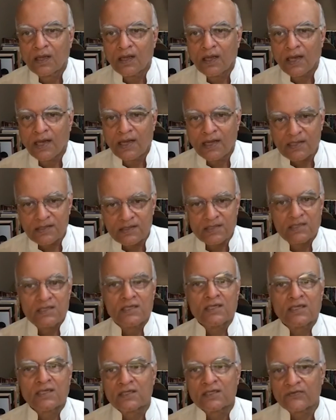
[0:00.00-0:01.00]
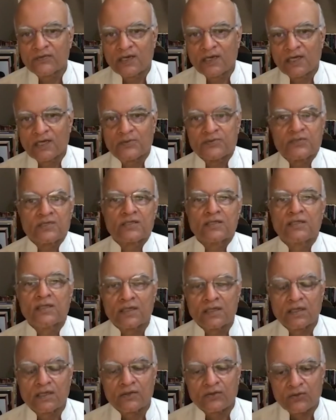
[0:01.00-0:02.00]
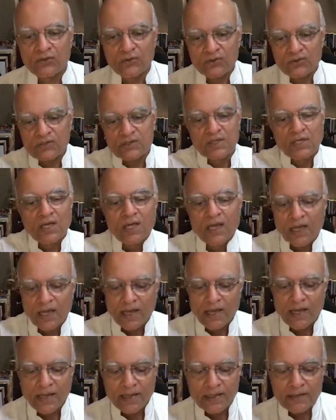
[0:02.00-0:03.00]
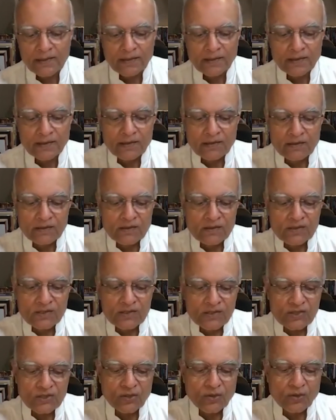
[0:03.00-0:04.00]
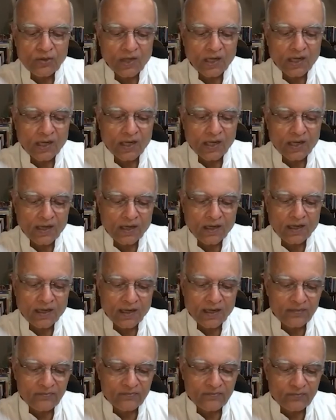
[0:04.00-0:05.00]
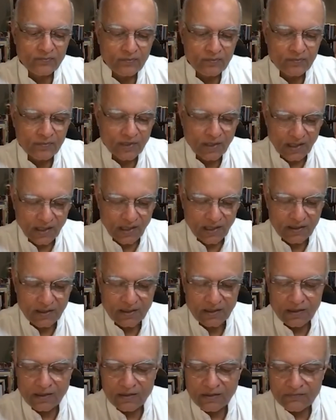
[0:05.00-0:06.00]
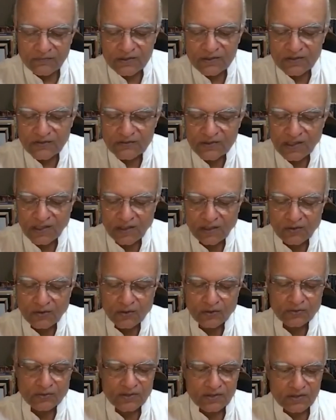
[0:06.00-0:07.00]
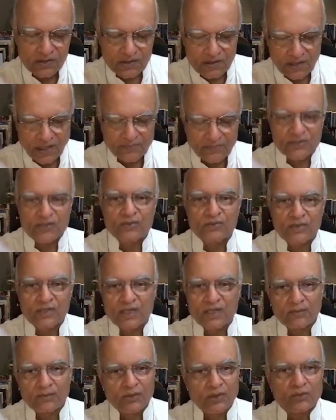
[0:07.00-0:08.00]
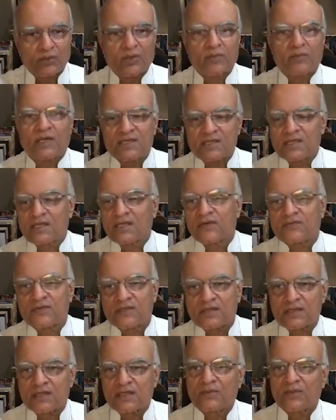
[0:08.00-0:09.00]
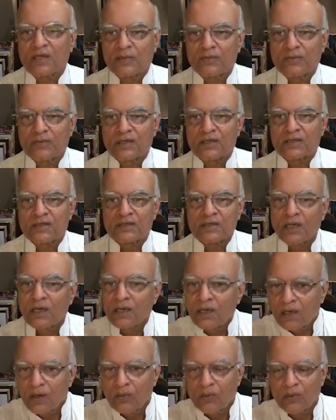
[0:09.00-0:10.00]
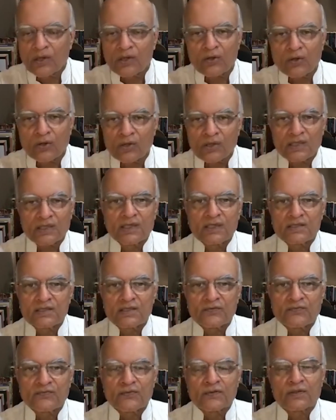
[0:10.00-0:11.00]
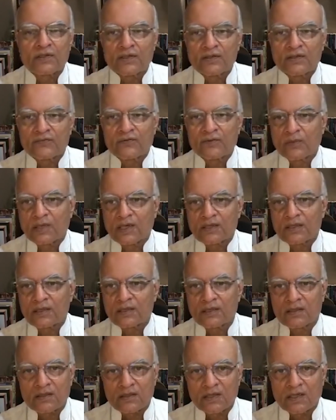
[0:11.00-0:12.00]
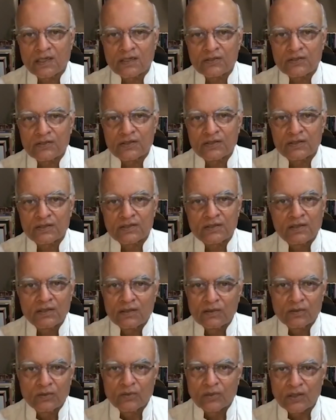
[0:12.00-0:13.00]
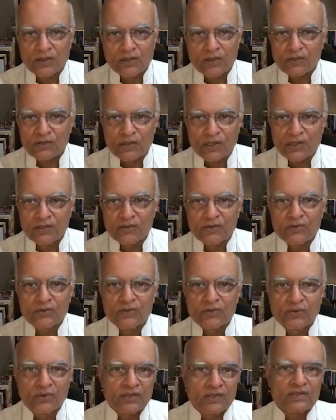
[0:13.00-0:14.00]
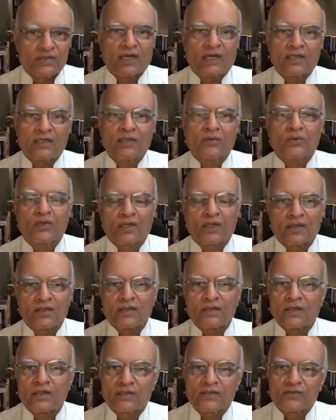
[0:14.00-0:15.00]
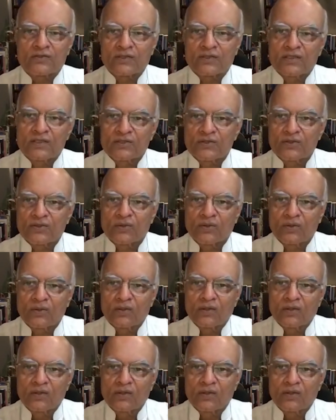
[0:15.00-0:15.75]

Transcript: As India develops, India grows. And so I'm, again, nervous of saying, look, this is an absolute number. We must have the same number. We're organized differently from other countries. We're not trying to do exactly what other countries do.